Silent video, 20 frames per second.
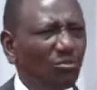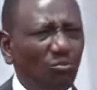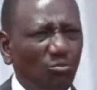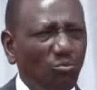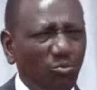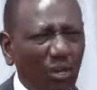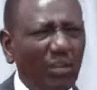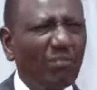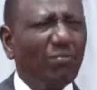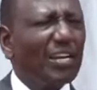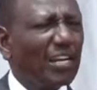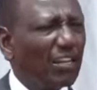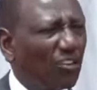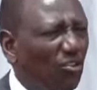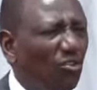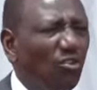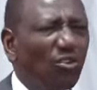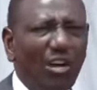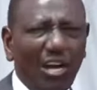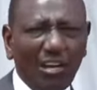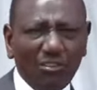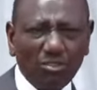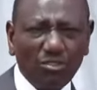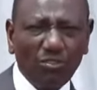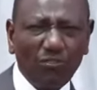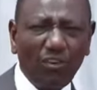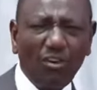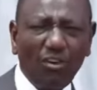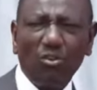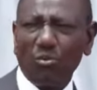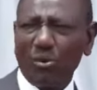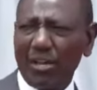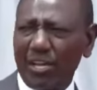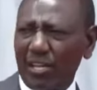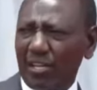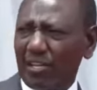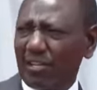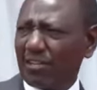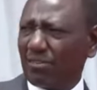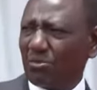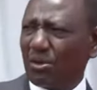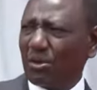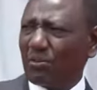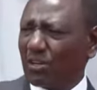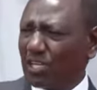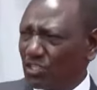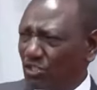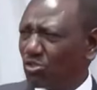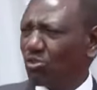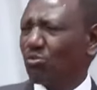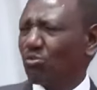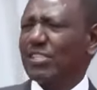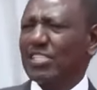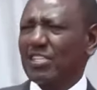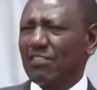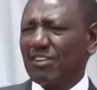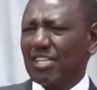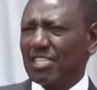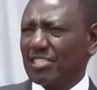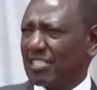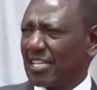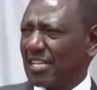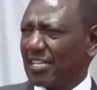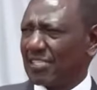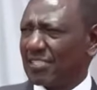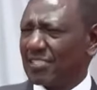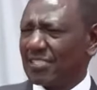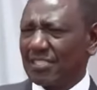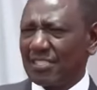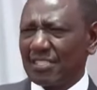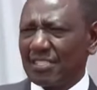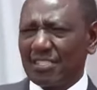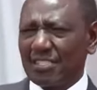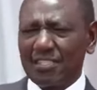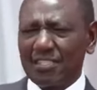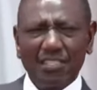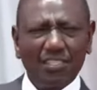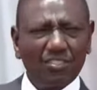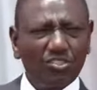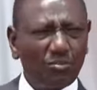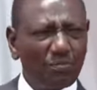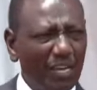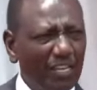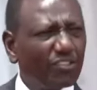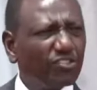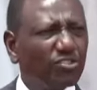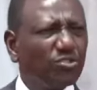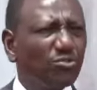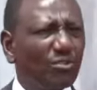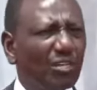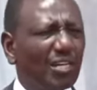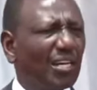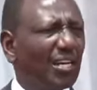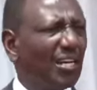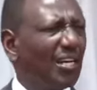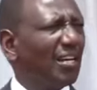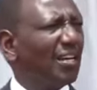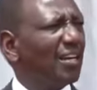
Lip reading: we will go out of our way. We will do whatever it takes to make sure